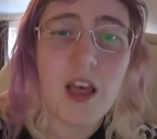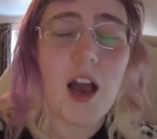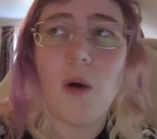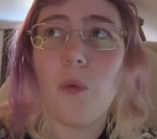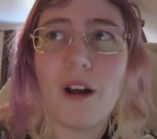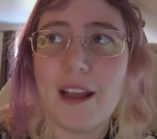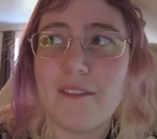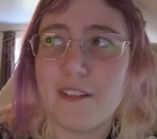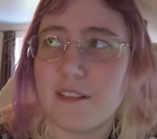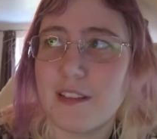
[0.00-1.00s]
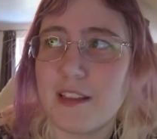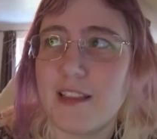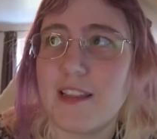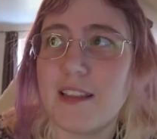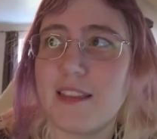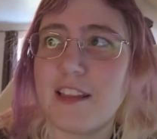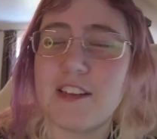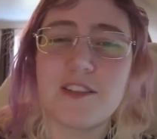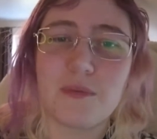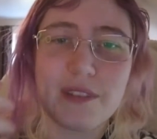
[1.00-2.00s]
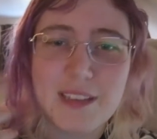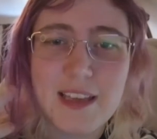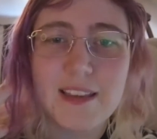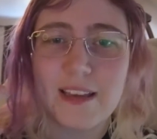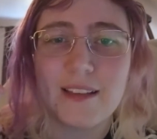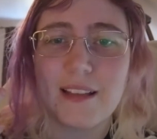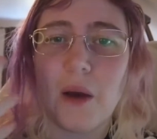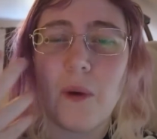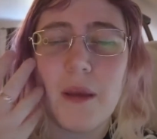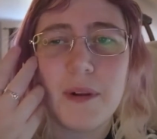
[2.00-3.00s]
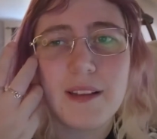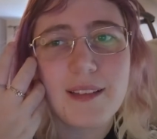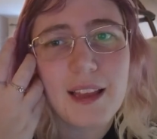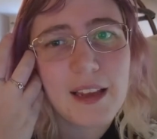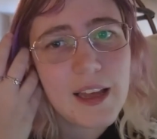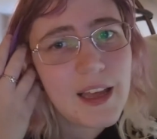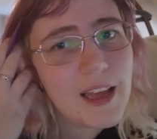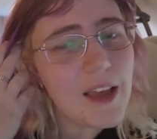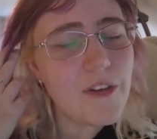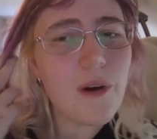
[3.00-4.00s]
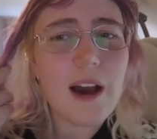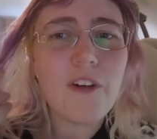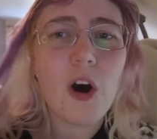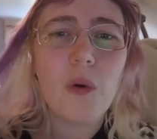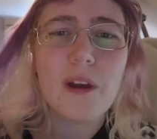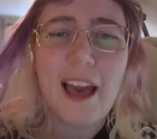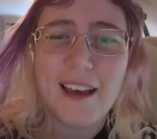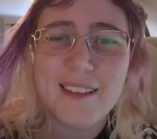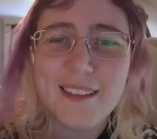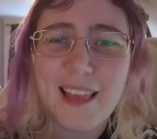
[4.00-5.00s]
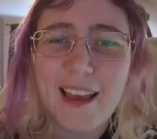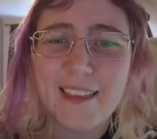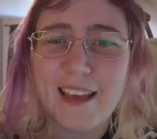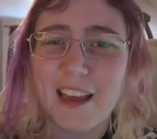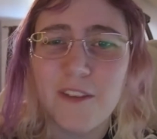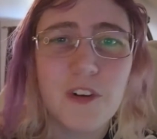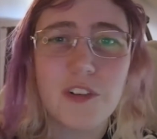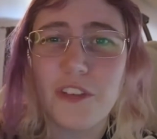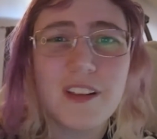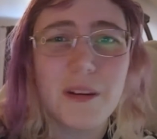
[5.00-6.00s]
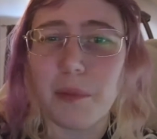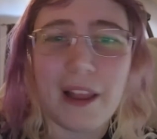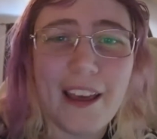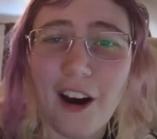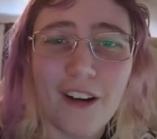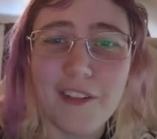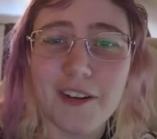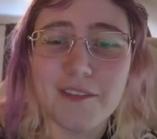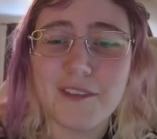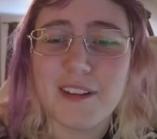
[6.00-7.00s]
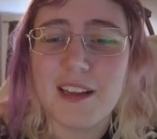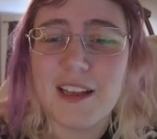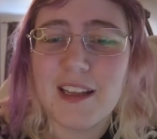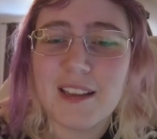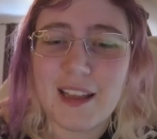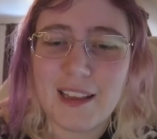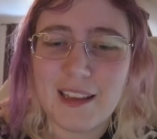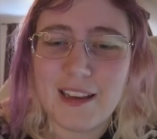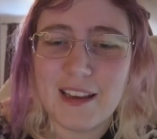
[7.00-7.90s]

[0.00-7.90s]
whatever, and they just don't see things that way. But it's like, if you have a whole cast like that, you've got nothing to play off of. Like,